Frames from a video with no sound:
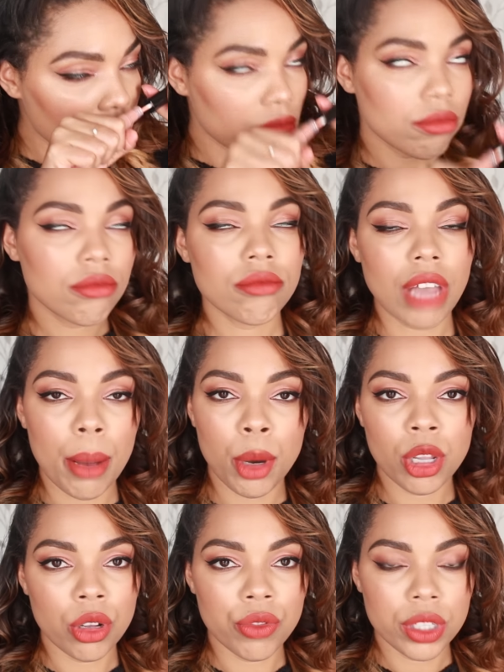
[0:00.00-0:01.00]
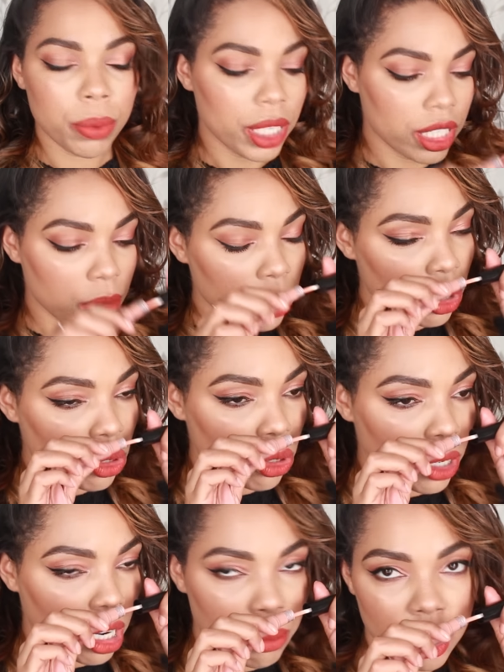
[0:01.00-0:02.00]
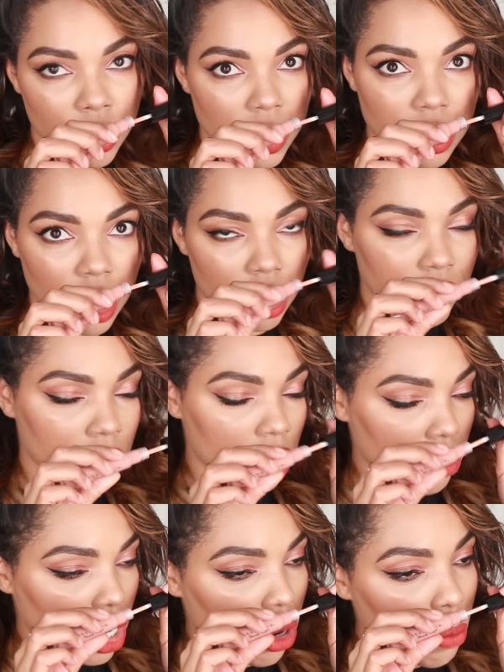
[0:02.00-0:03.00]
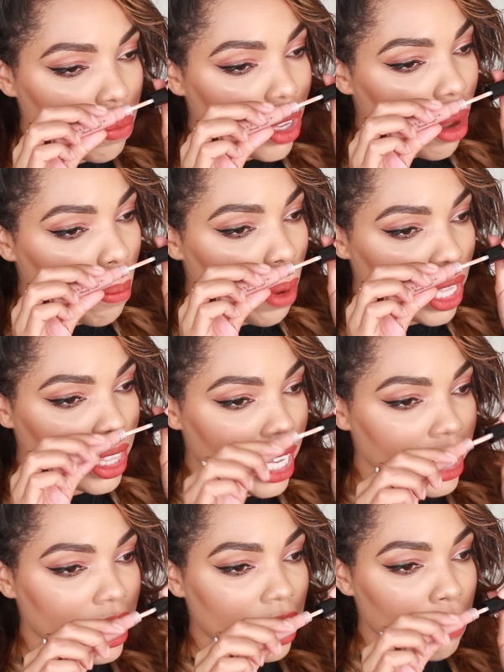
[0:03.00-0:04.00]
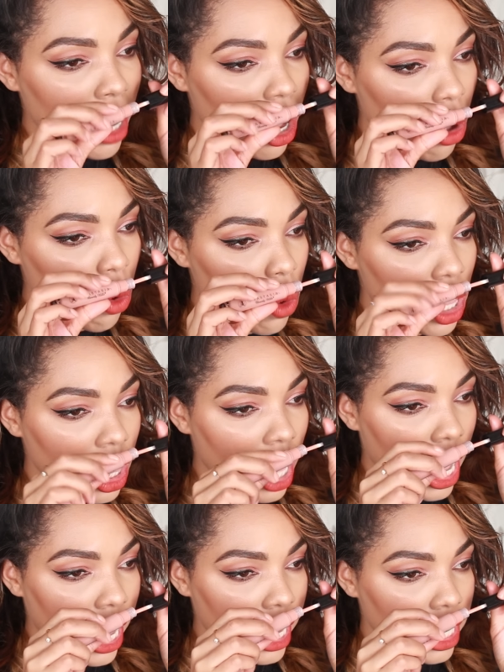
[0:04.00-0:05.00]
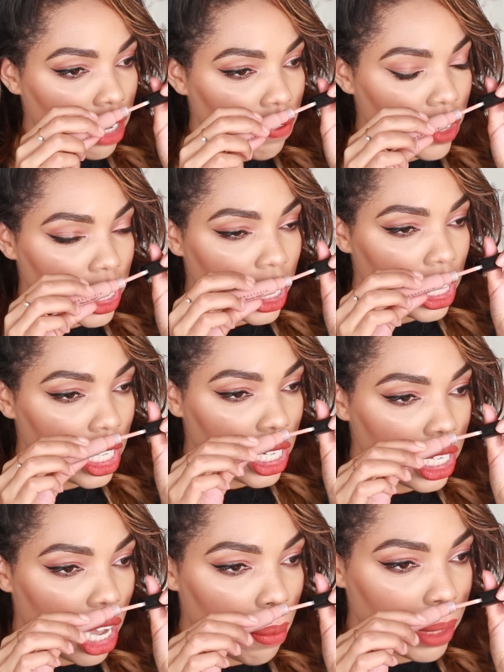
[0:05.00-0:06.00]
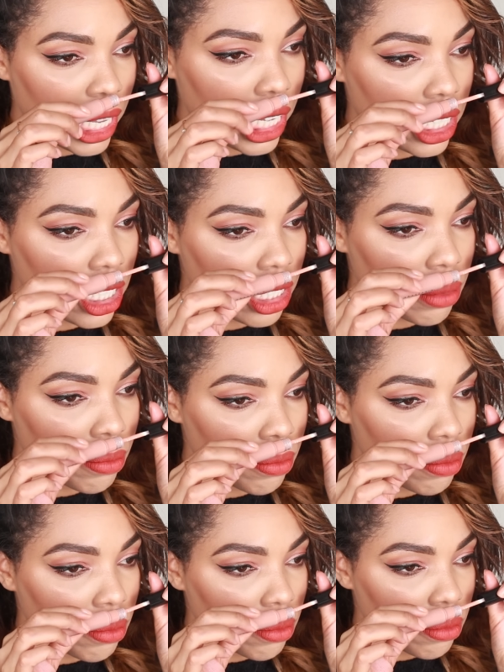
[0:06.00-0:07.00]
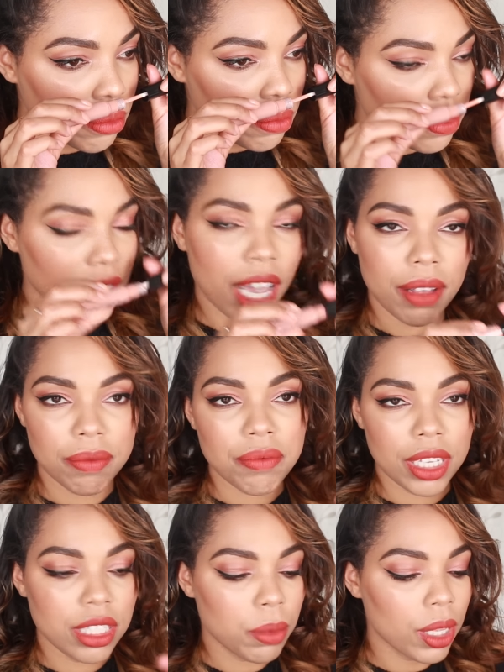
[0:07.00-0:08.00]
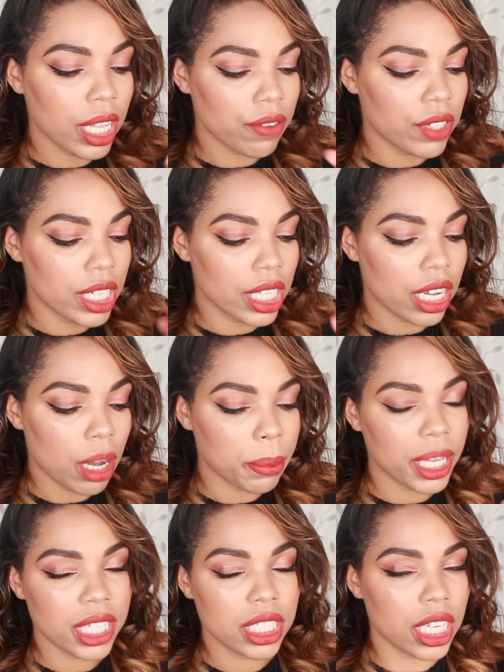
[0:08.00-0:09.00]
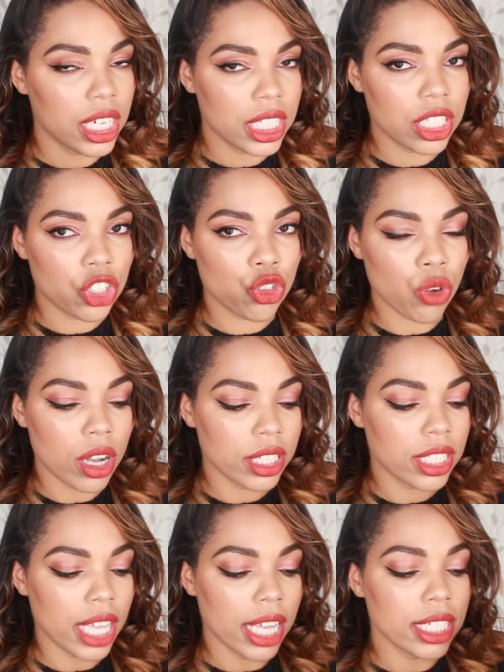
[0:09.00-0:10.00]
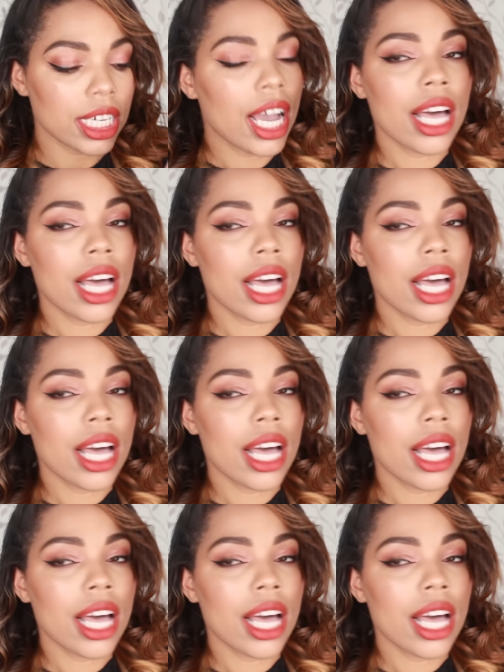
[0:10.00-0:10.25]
I'm all over the place. I'm so sorry. I'm so excited for this video. But they smell like vanilla cupcakes. Yeah, they smell like vanilla cupcakes. It is a strong scent.